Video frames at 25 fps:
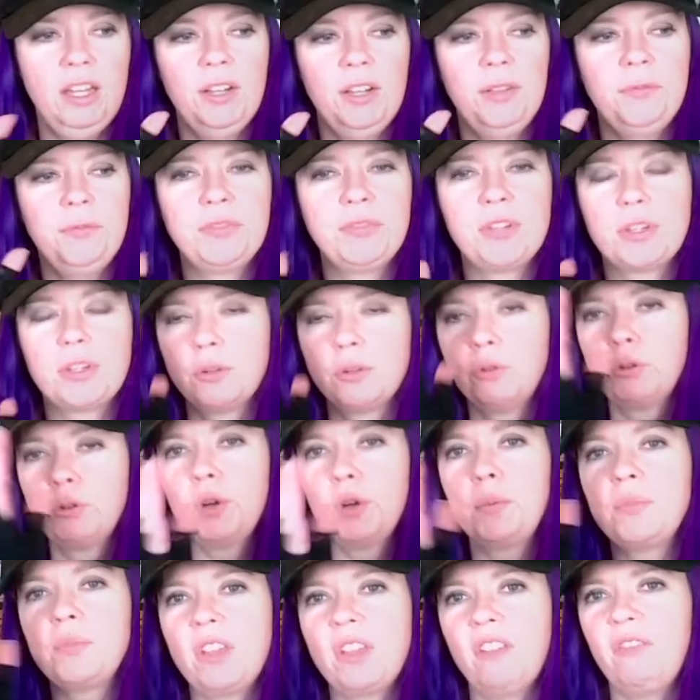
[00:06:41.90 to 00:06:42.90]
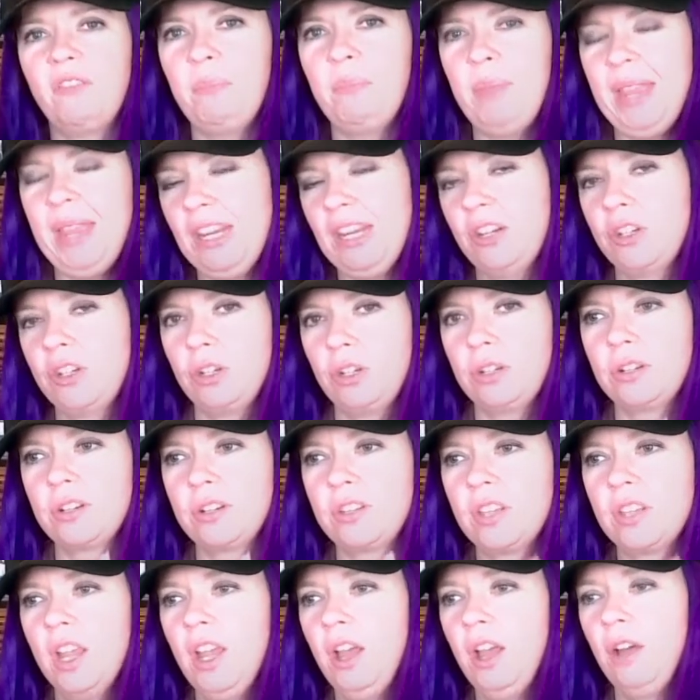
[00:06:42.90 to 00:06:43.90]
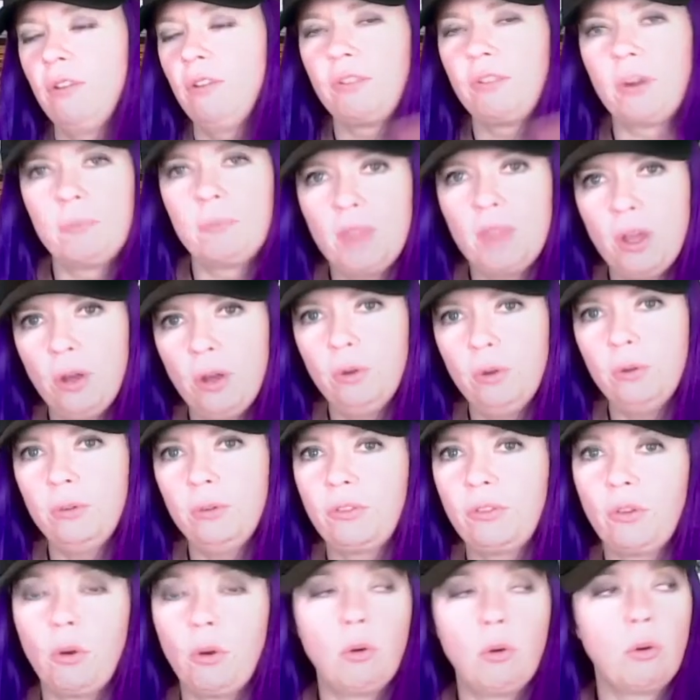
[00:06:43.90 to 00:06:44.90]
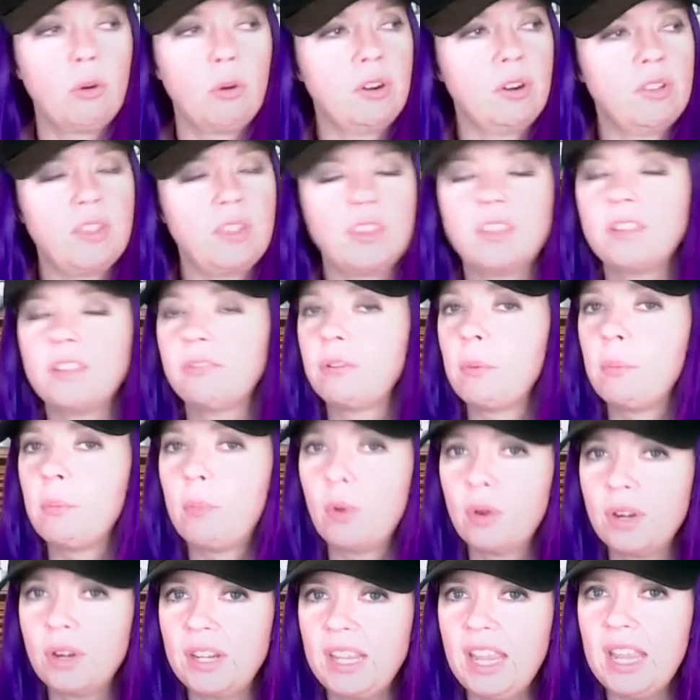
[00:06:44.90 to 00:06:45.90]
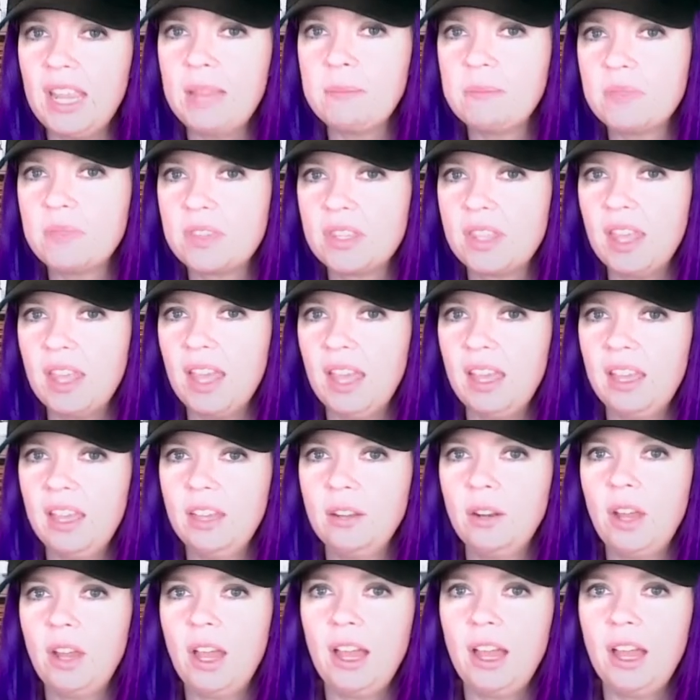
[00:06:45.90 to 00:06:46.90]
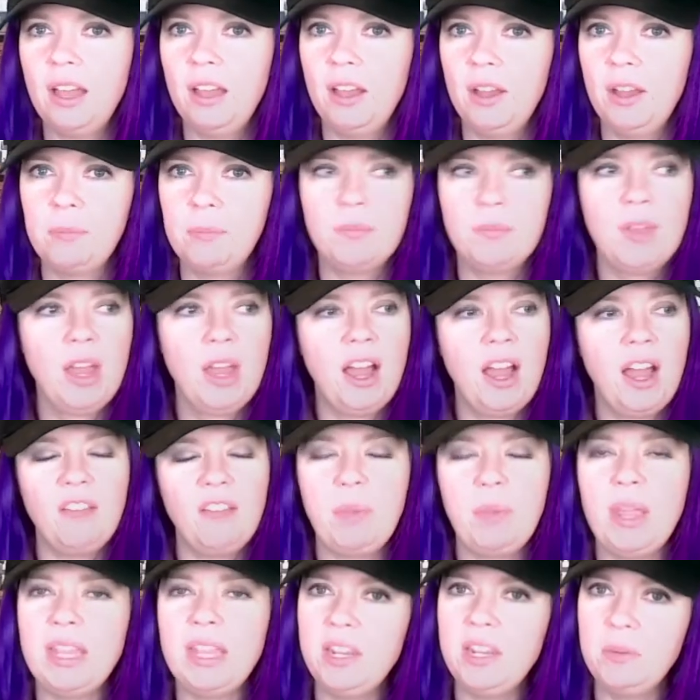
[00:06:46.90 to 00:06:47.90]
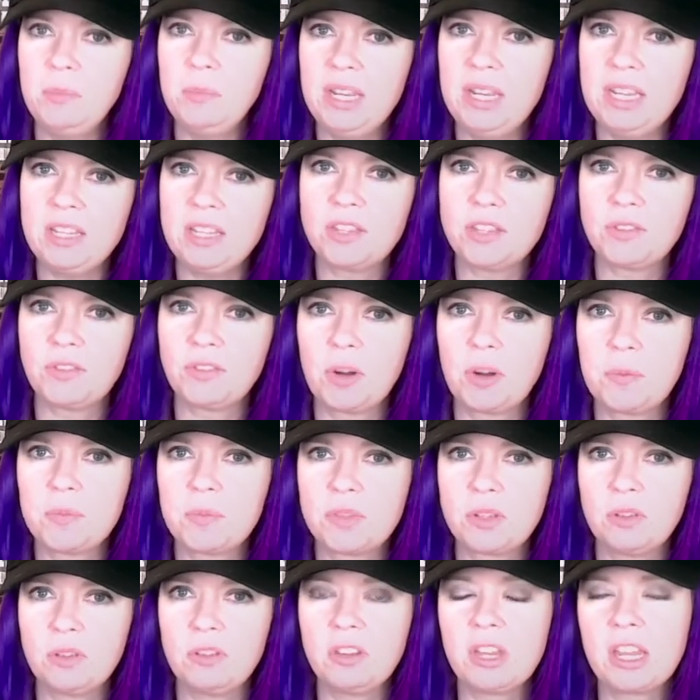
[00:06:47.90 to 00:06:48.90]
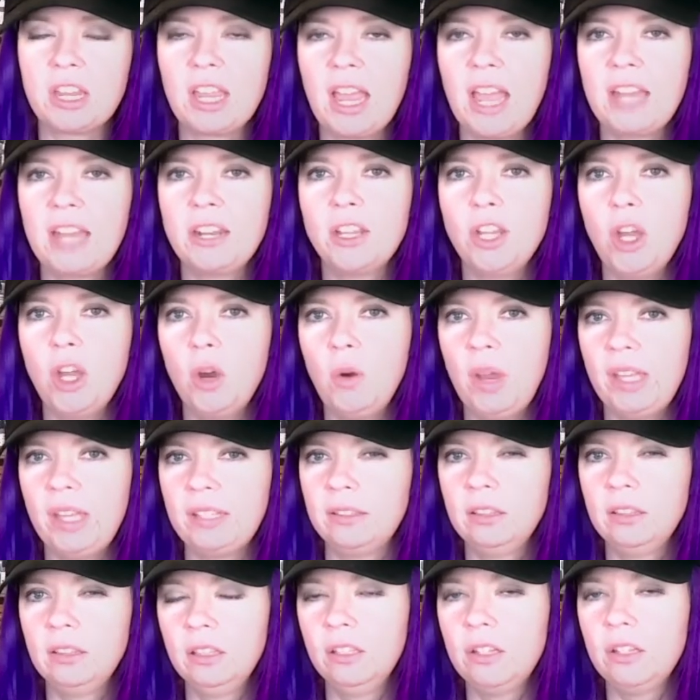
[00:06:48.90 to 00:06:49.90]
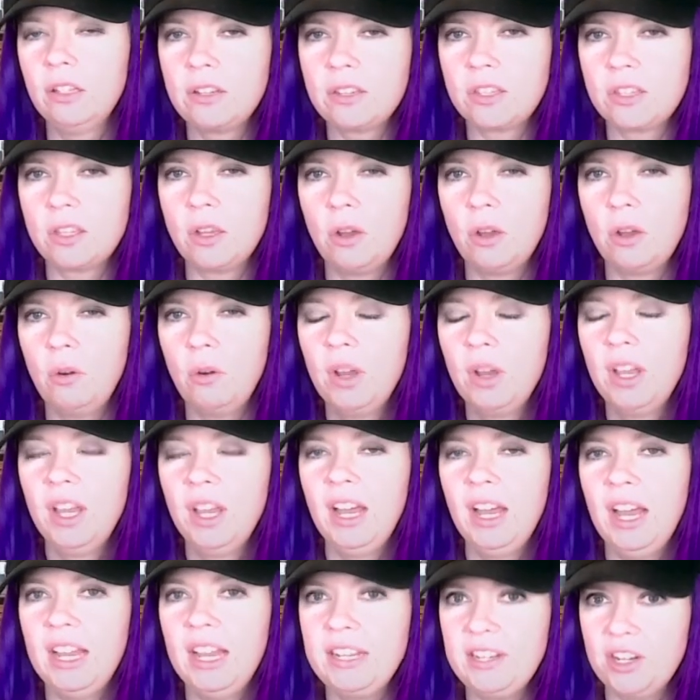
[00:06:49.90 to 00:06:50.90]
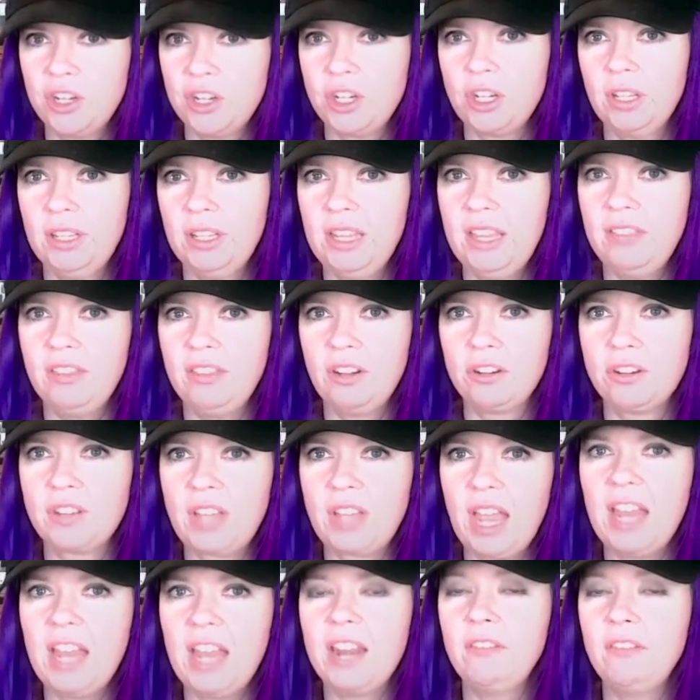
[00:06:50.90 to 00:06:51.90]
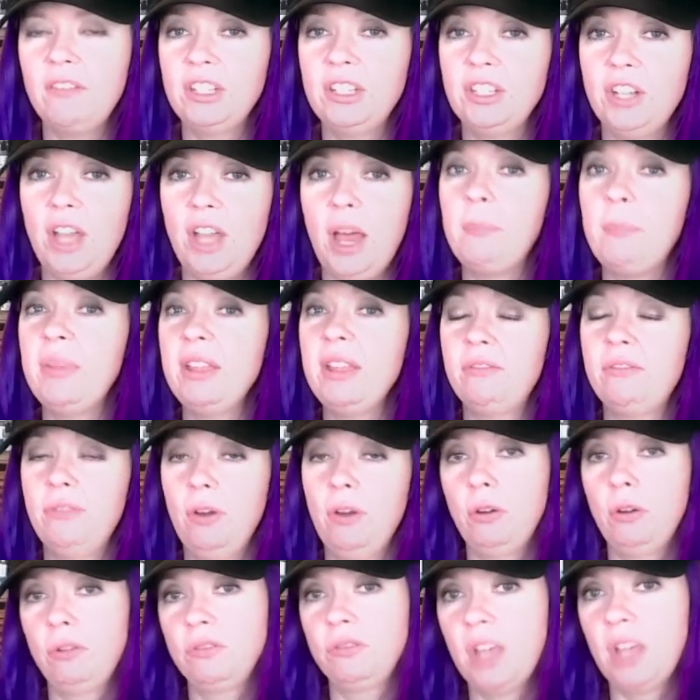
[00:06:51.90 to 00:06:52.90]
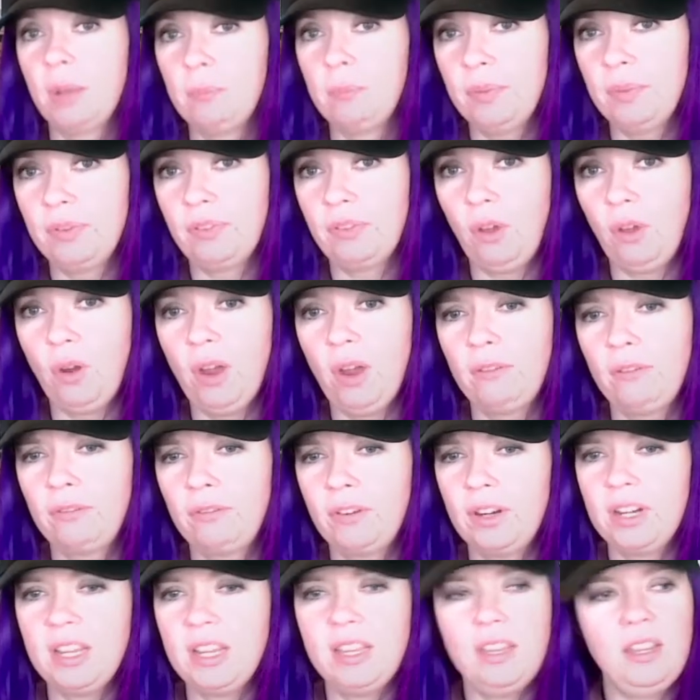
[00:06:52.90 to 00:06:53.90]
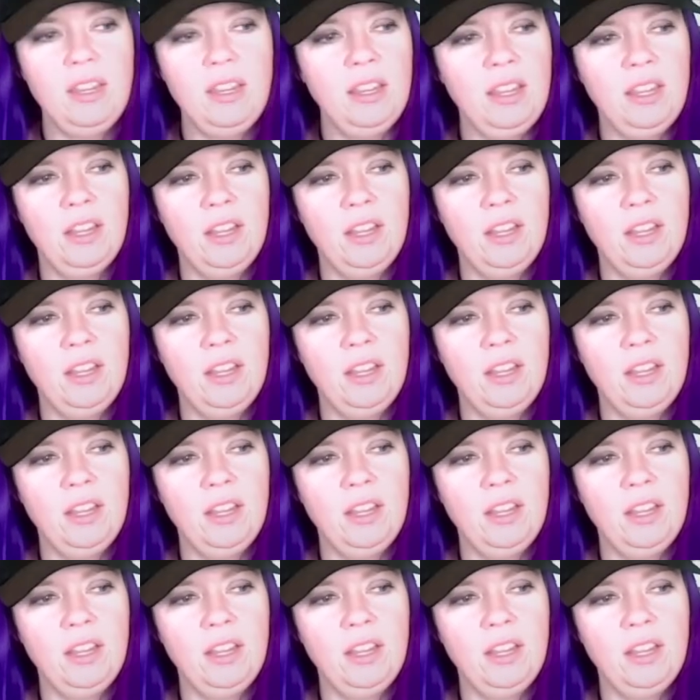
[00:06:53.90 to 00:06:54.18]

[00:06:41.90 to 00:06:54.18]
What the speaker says: just groups of pictures from those, or the different board games that I've painted minis from, so you can kind of go and look. So initially there's kind of a big photo dump. So every